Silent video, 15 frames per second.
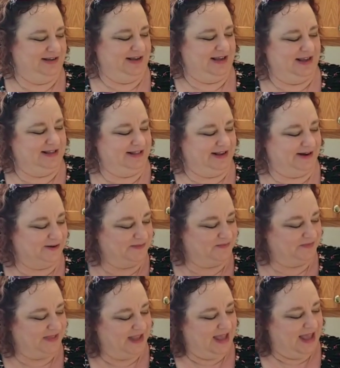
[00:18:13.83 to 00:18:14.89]
in there.
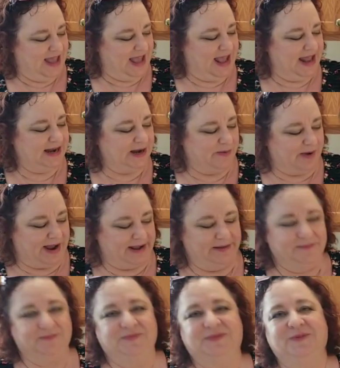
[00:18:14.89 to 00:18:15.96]
Anyway,
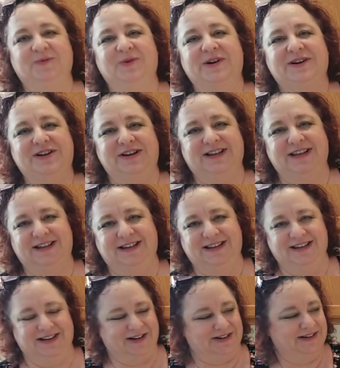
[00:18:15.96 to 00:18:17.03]
we're cooking
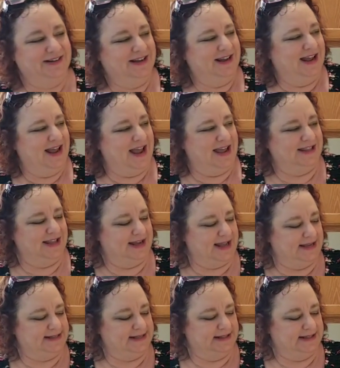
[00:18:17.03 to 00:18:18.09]
here. And like I
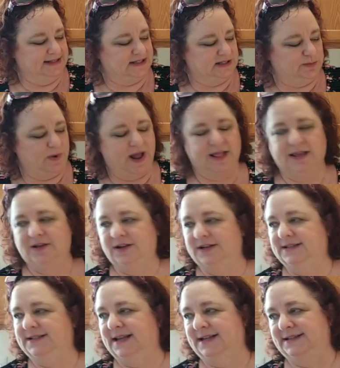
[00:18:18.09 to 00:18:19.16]
said, this is probably going
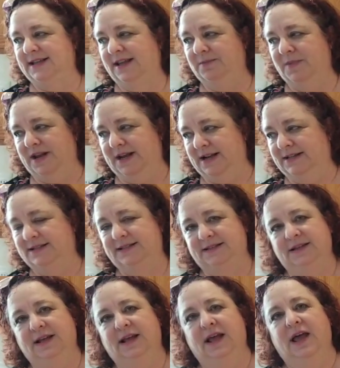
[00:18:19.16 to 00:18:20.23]
to take 10 minutes.
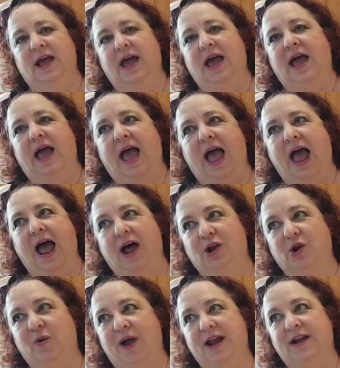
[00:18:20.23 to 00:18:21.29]
How
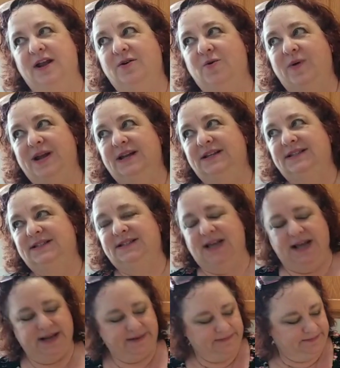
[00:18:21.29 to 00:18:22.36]
do I know when it's
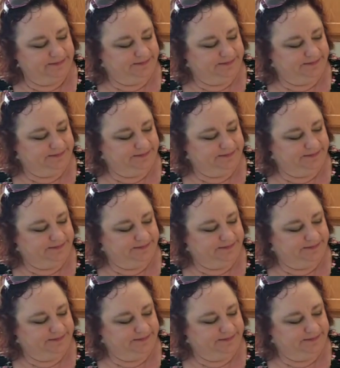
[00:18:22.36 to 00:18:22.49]
done?